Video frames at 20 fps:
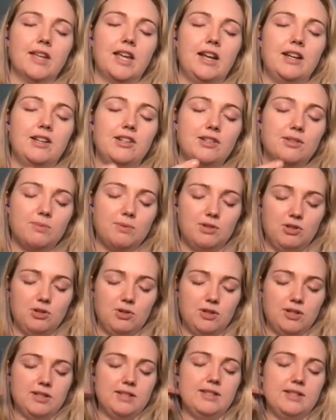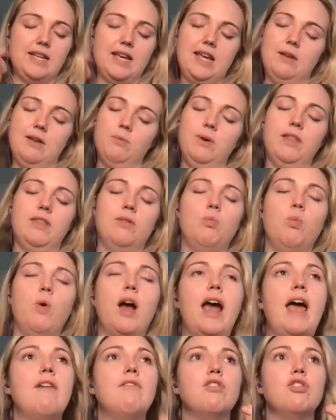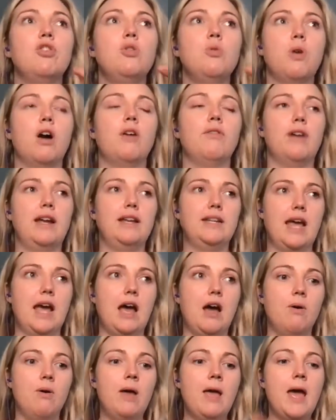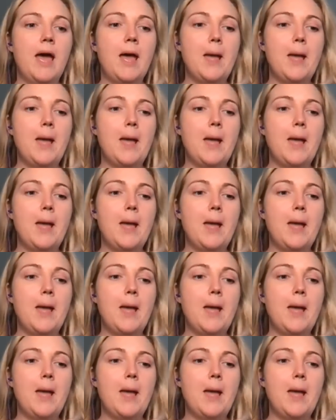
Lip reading: And I just want you to sit with wherever you are right now.